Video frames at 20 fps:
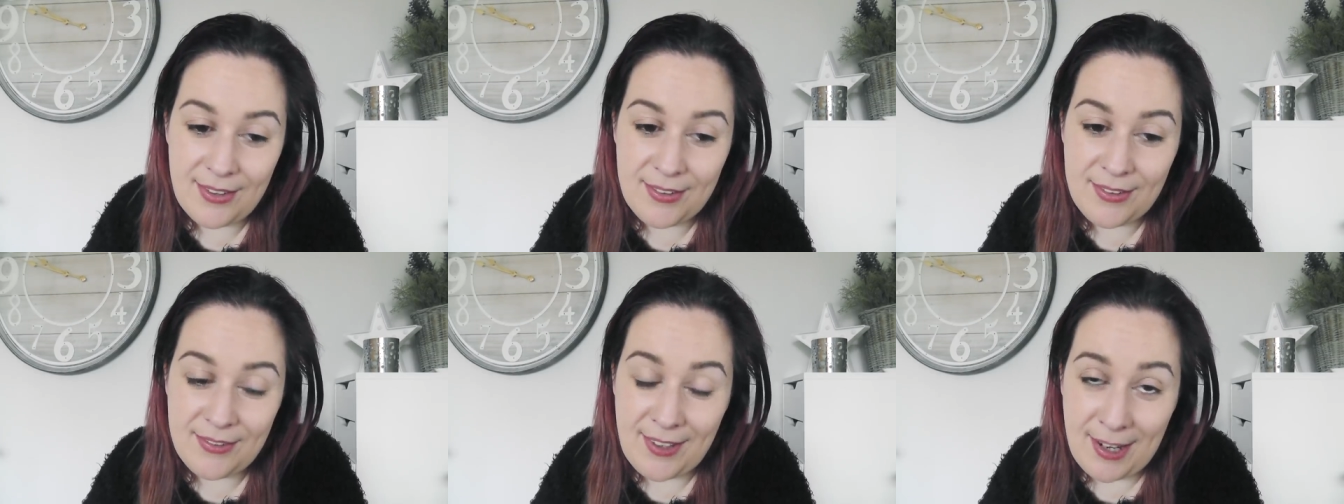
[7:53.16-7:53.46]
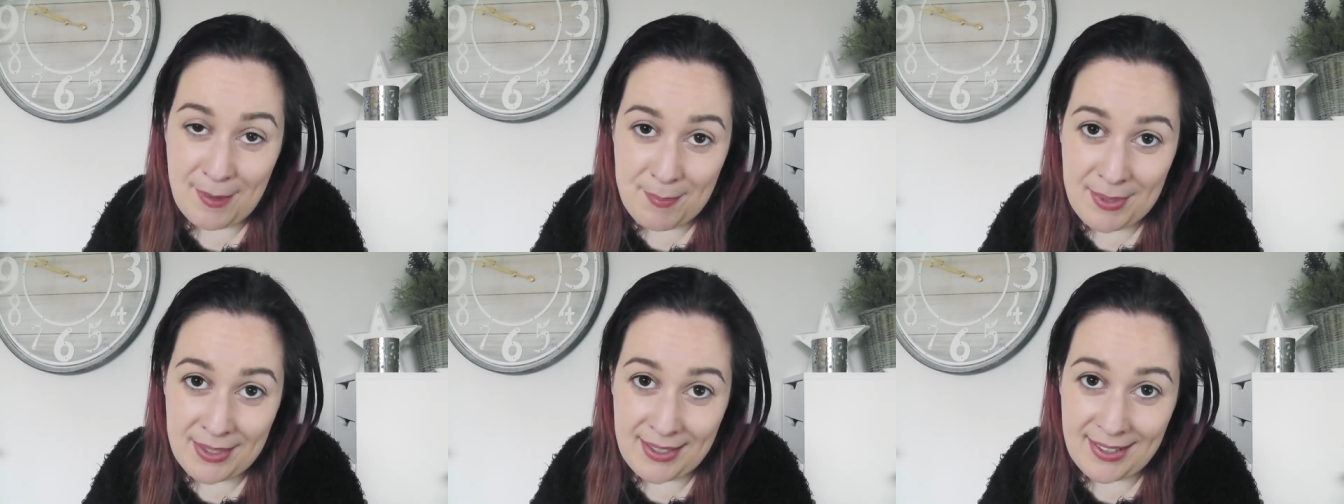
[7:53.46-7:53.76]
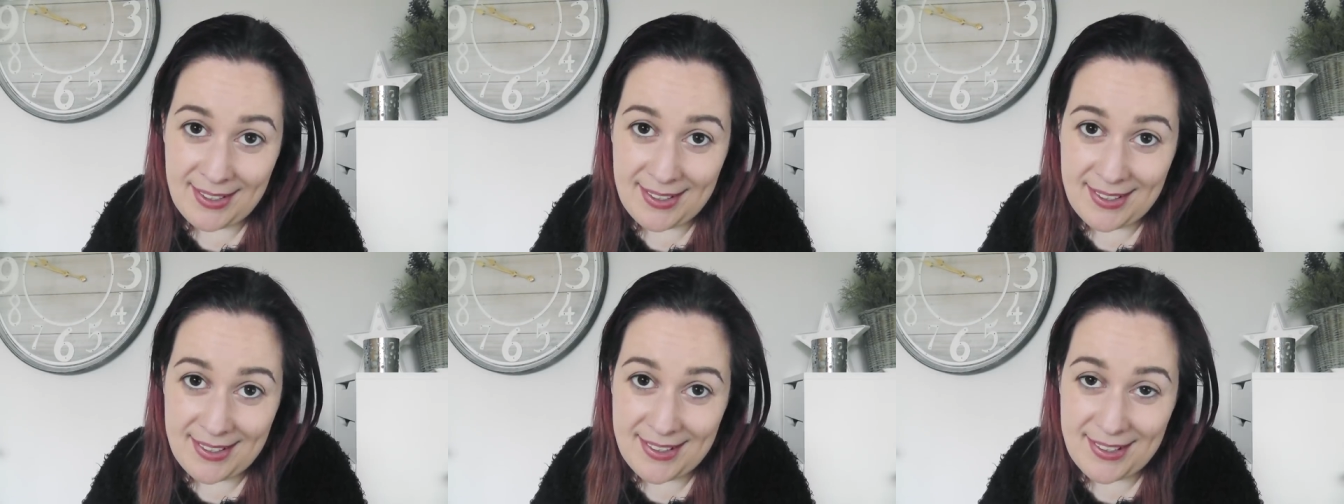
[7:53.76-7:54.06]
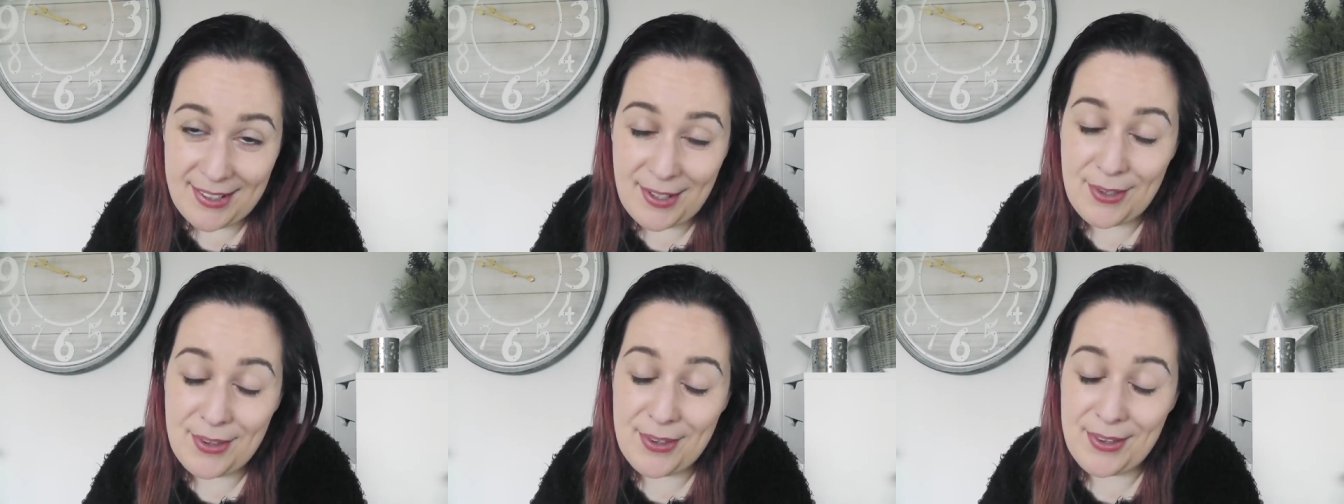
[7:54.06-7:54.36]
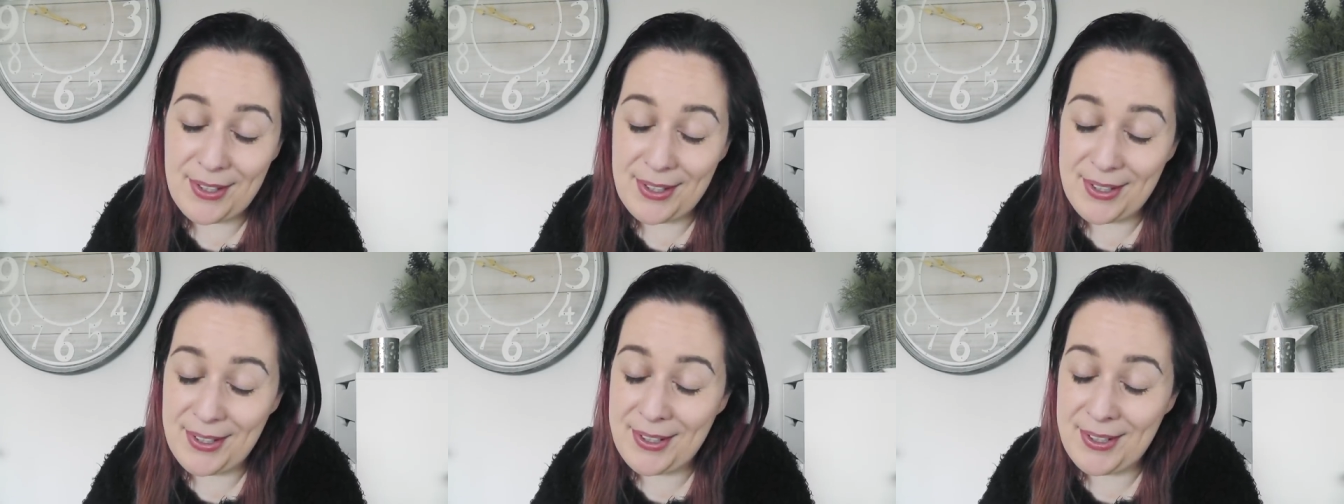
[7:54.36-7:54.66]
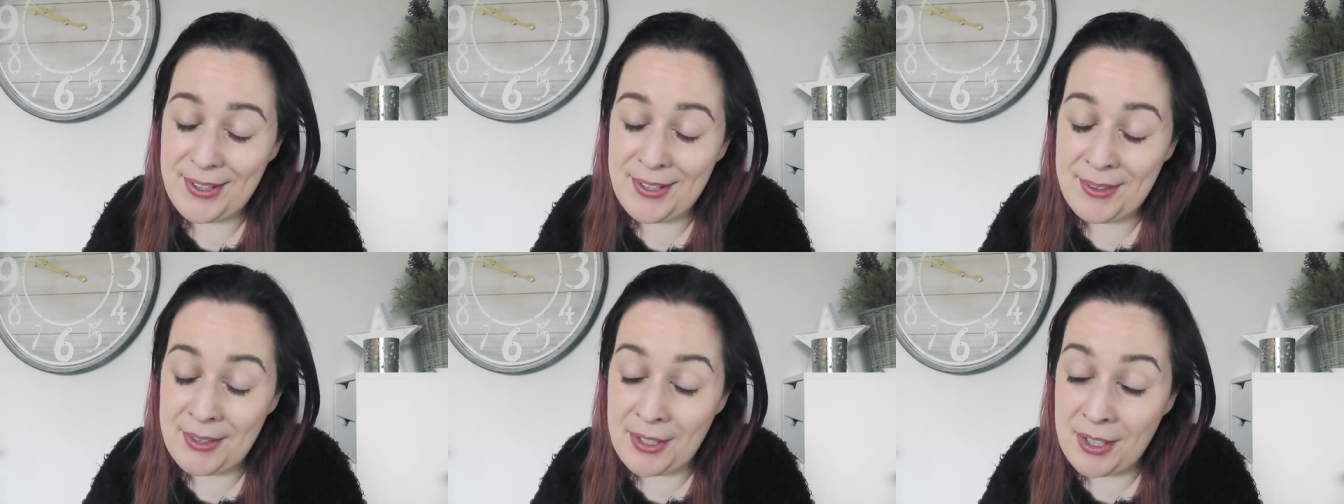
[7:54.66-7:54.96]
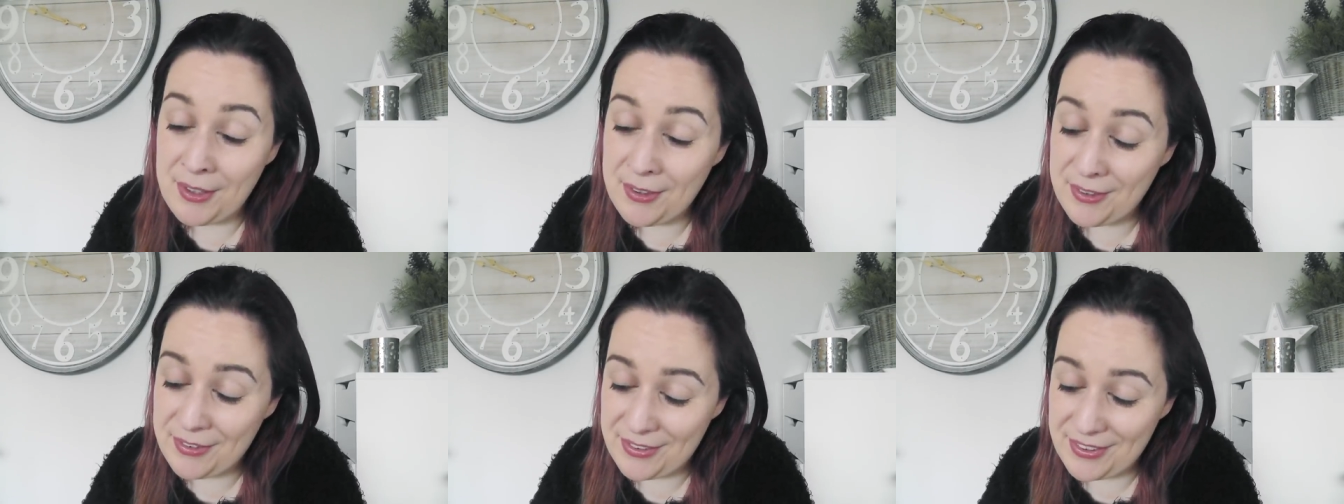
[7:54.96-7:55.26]
Fabulous. Thank you,
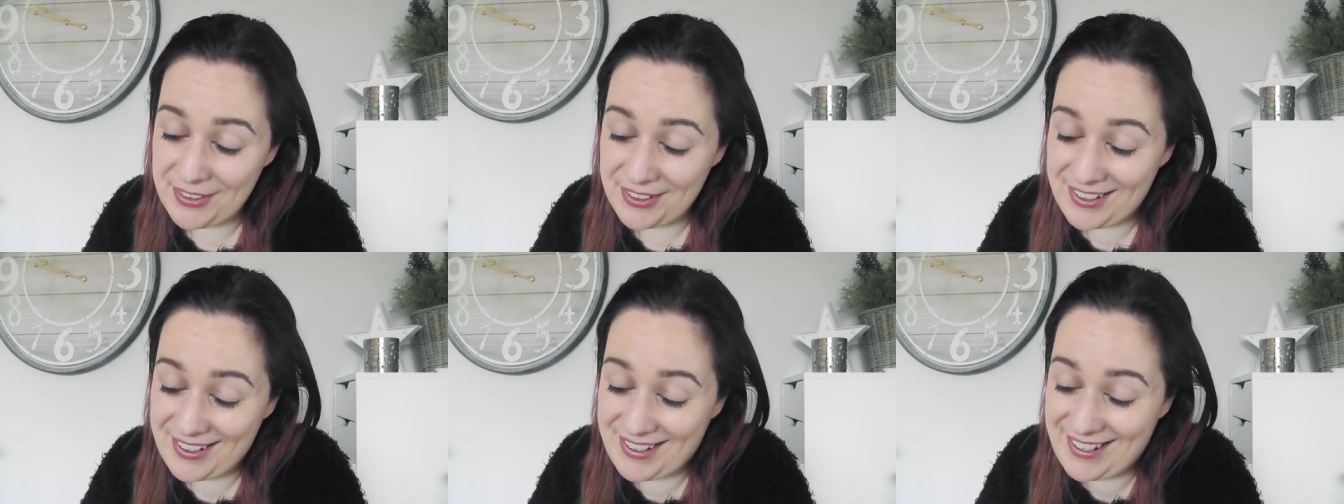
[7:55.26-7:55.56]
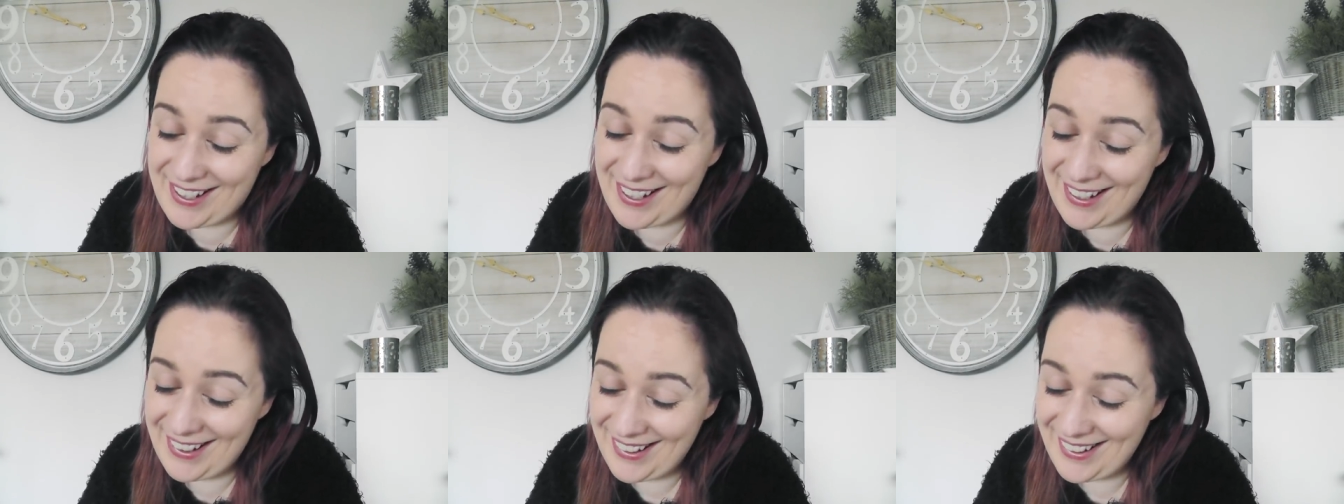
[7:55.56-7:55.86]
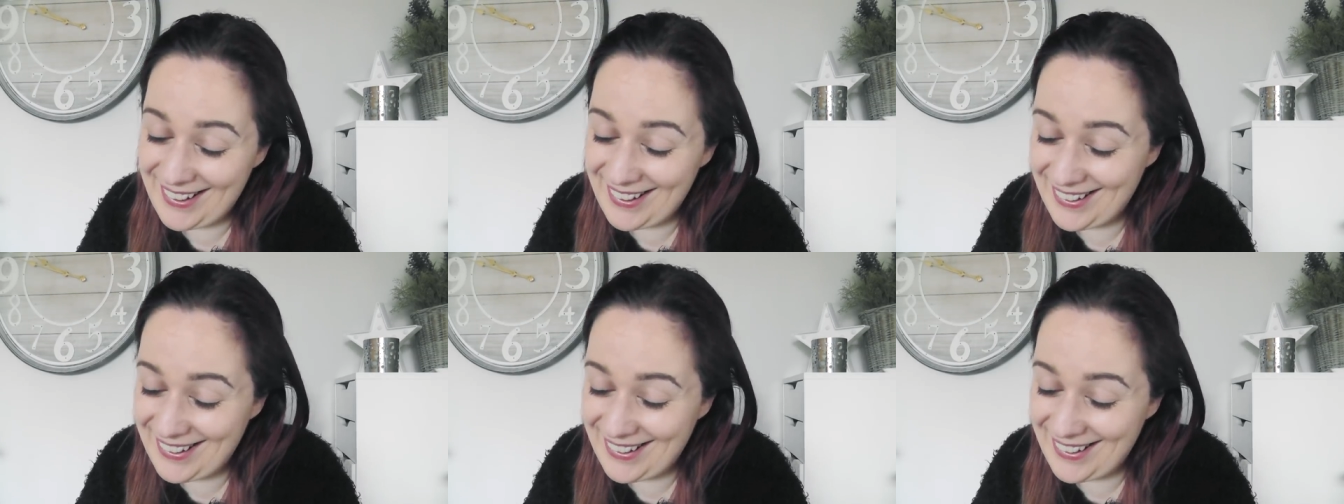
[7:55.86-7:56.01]
Halfords.